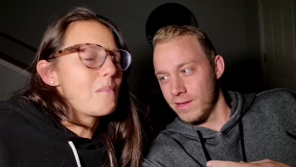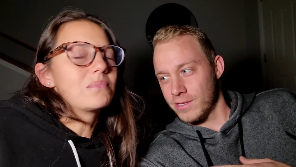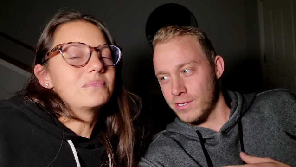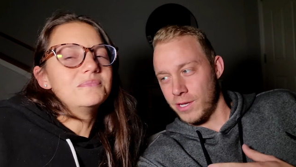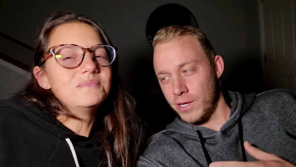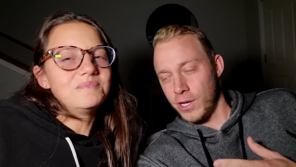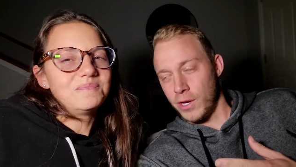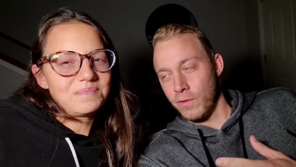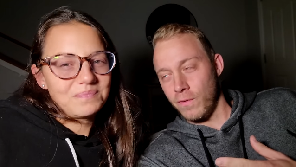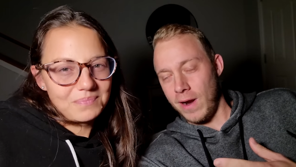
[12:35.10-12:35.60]
Speaker 1: so
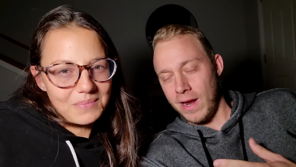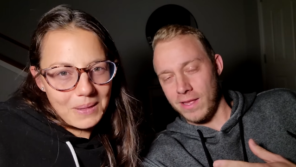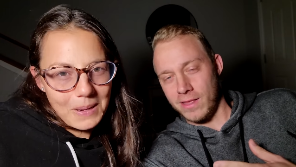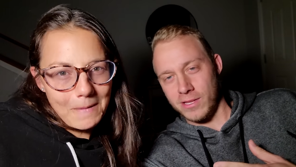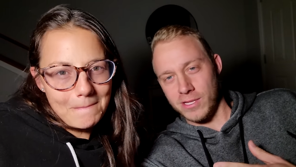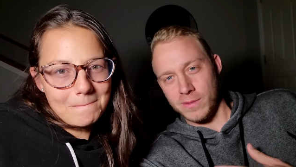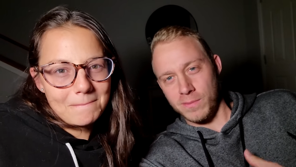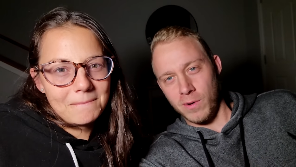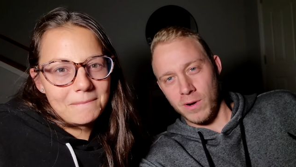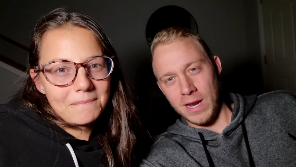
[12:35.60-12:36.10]
you mm-hmm. ran
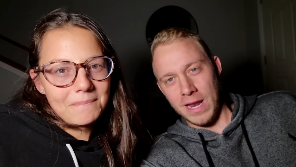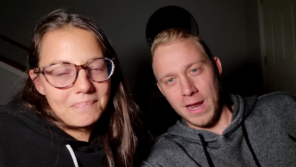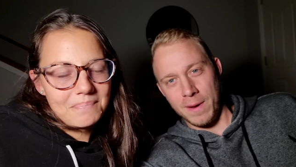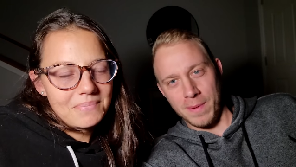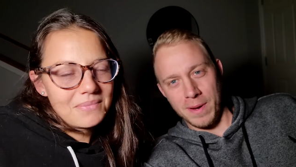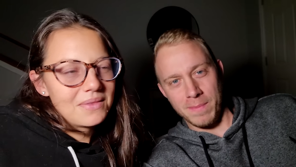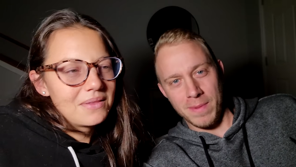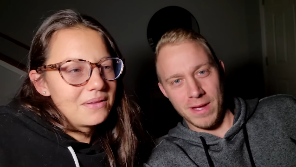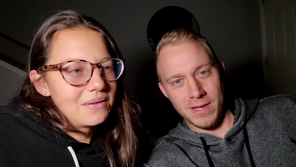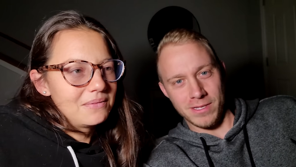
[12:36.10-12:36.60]
this morning. How
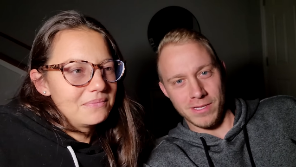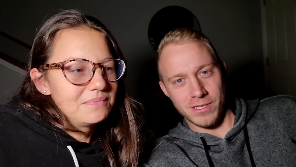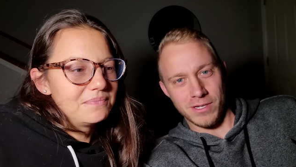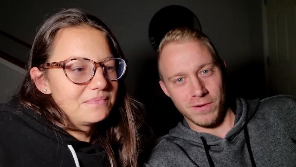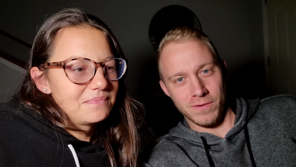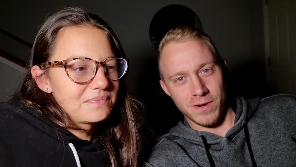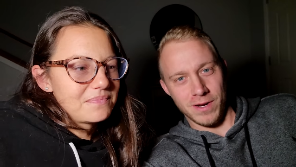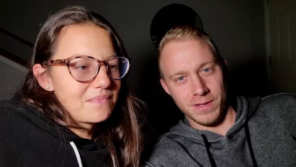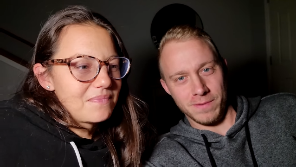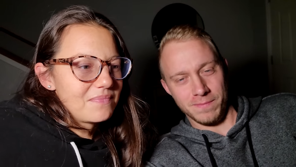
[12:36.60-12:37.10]
many miles did
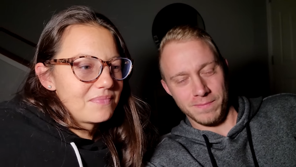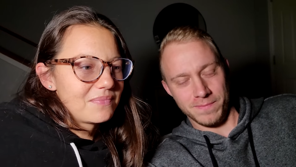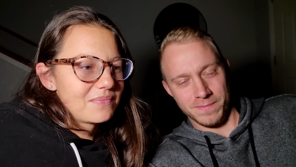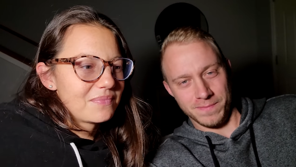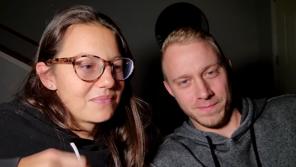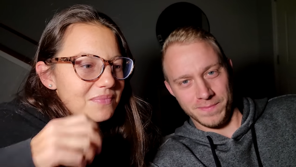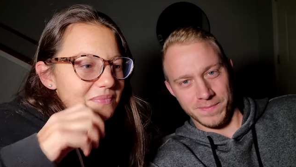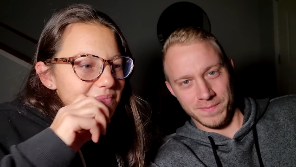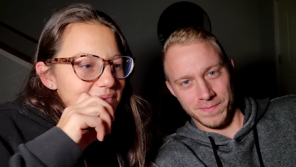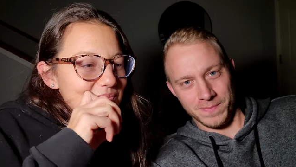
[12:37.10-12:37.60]
you run?
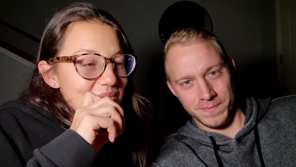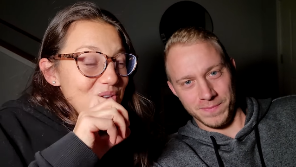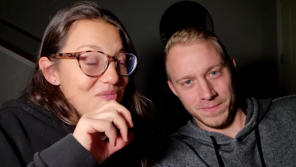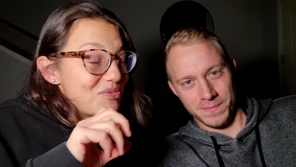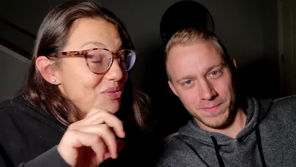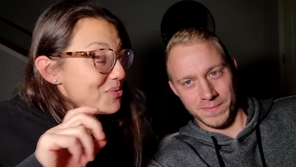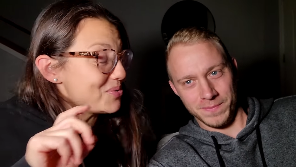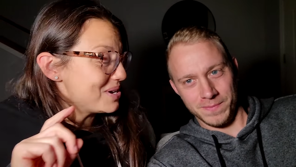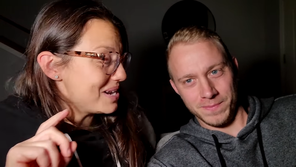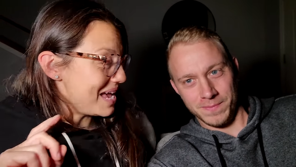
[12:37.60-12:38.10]

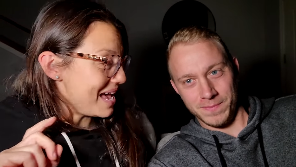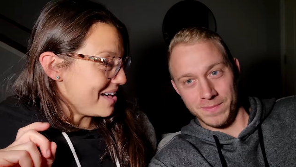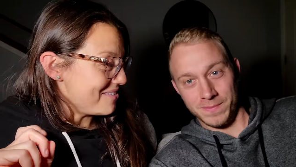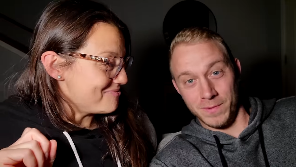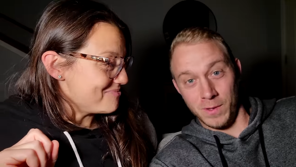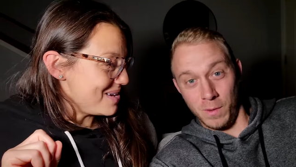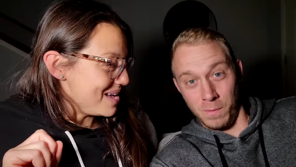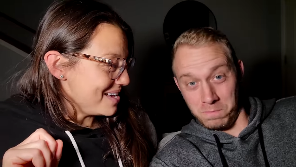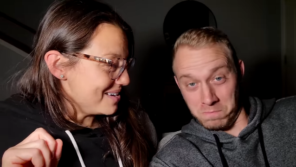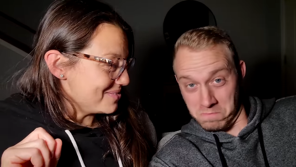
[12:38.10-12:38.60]
Speaker 2: Four and a half
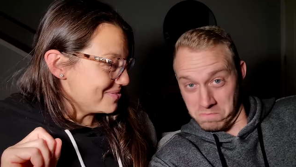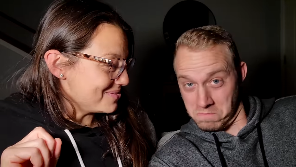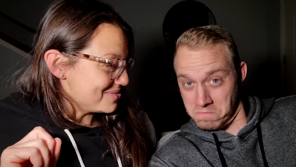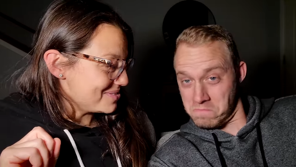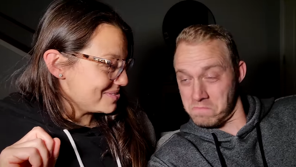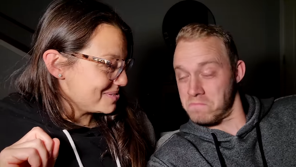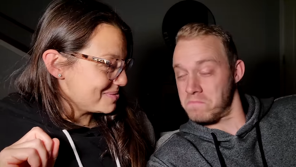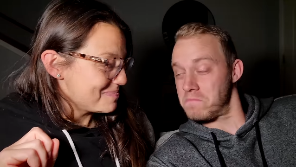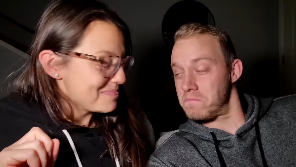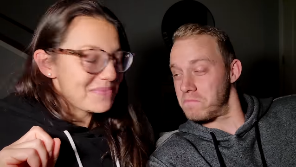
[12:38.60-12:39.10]

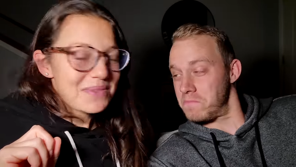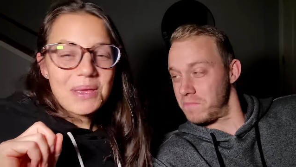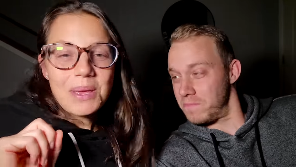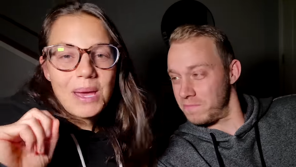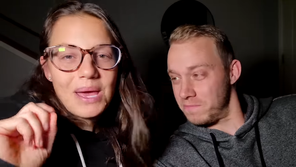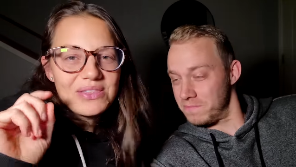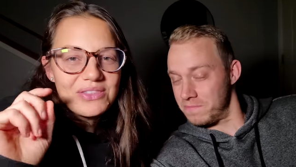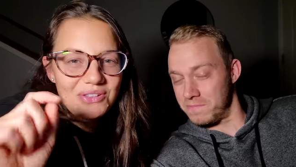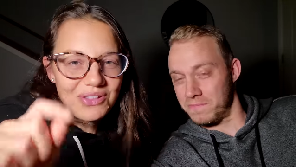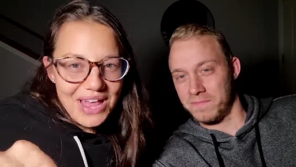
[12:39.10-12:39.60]
miles.
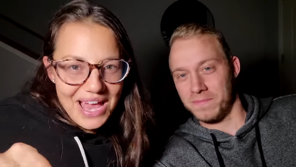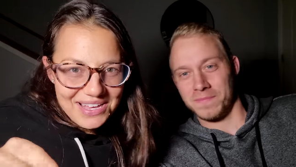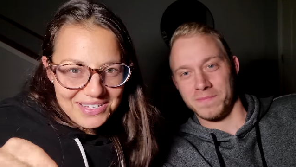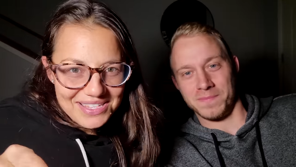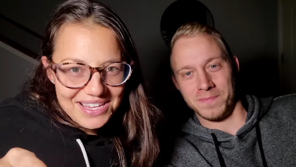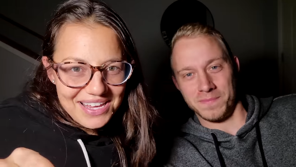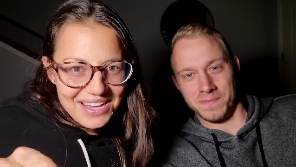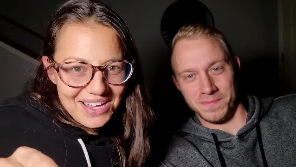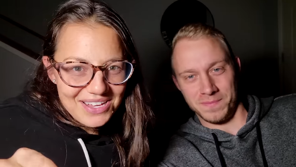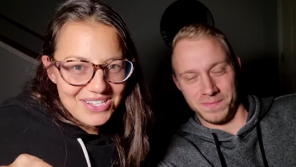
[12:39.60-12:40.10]
And the last
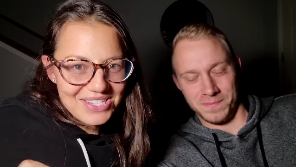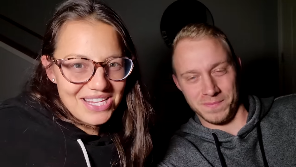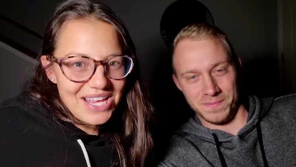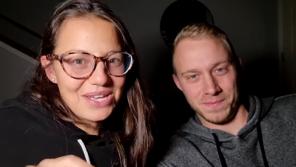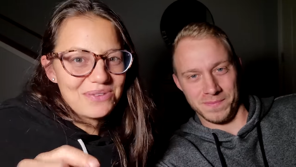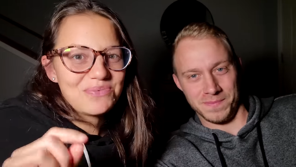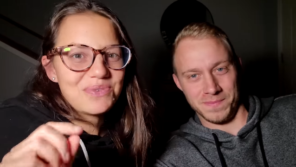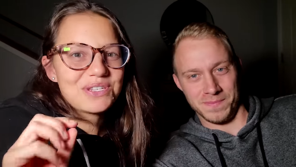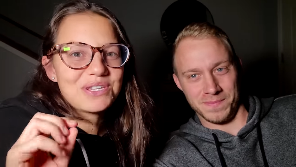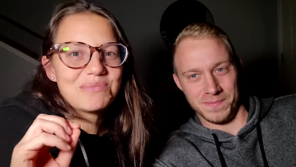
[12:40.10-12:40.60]
thing I
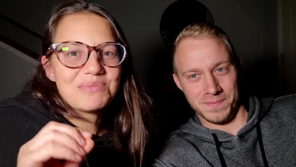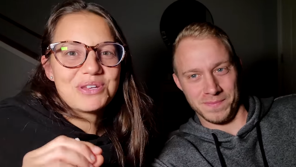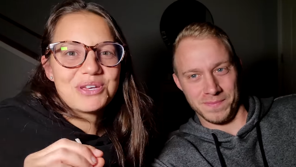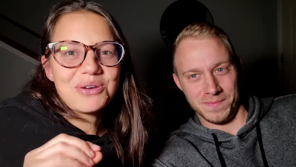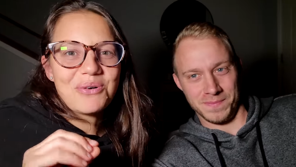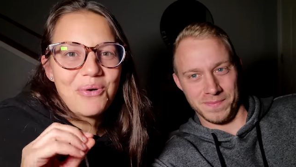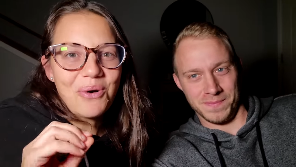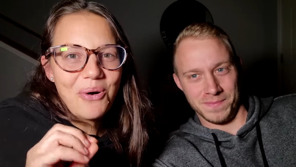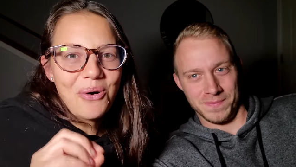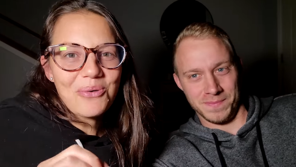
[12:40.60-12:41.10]
said was, I'm going to
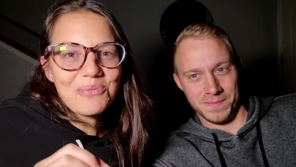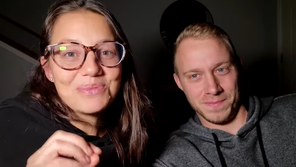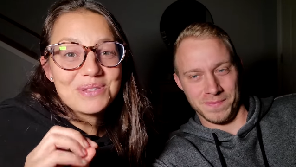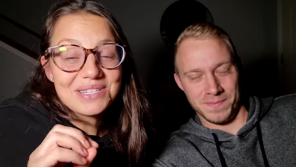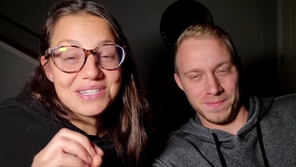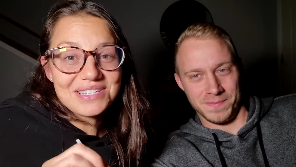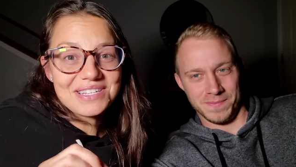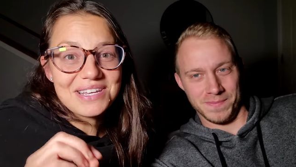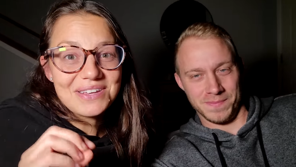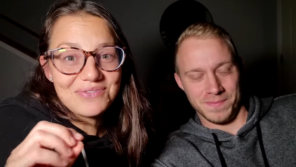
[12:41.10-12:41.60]
go home
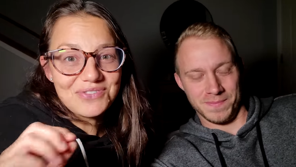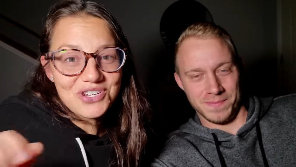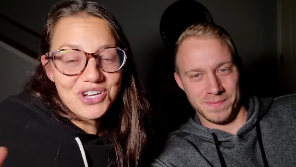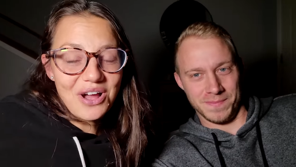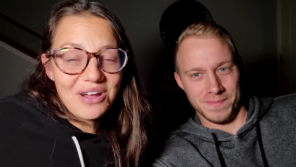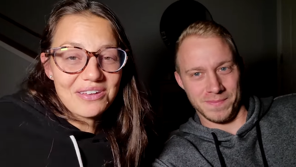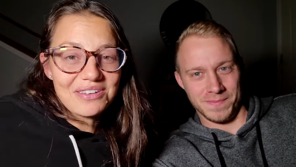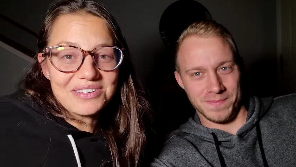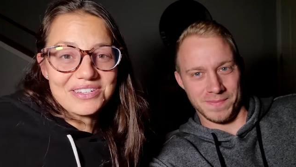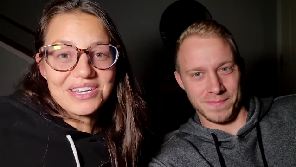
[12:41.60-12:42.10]
and see if
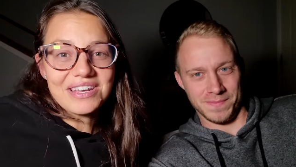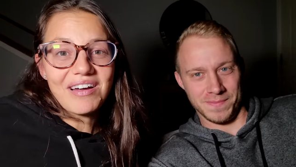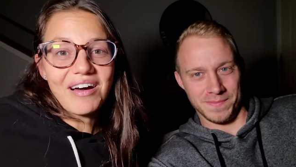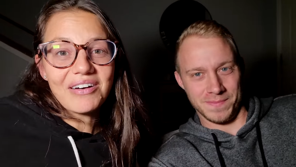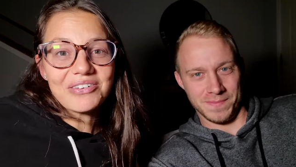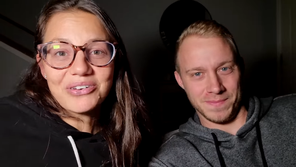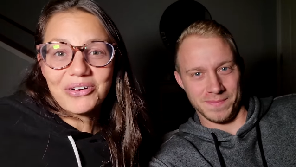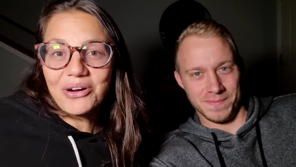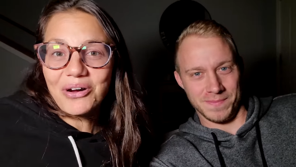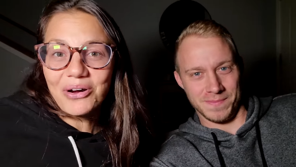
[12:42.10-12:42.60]
Jon and
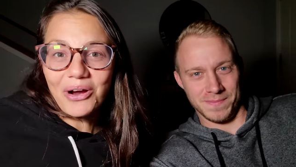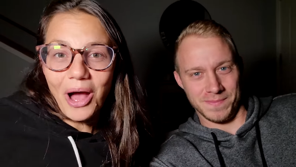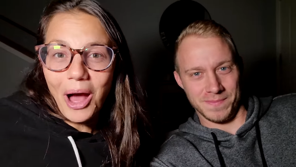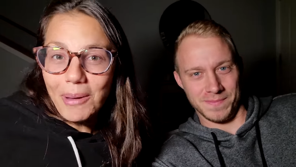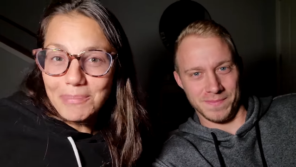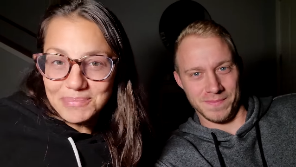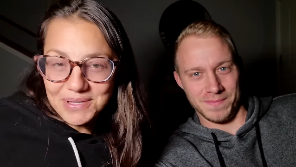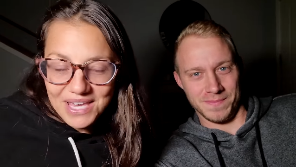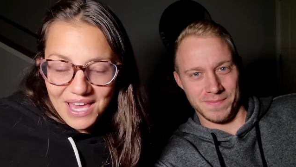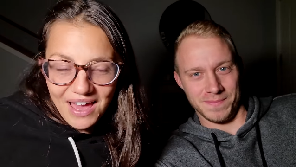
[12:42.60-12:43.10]
Tyanna are
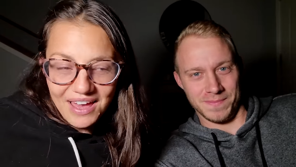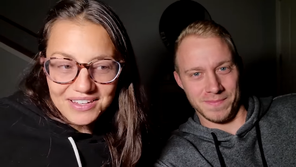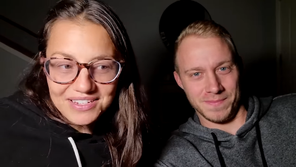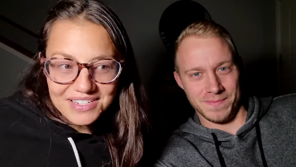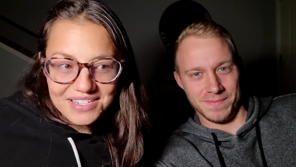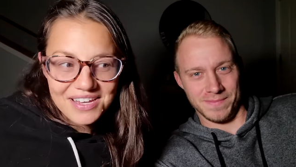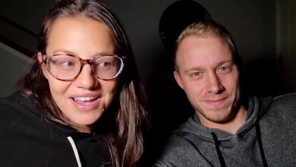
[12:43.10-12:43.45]
up yet.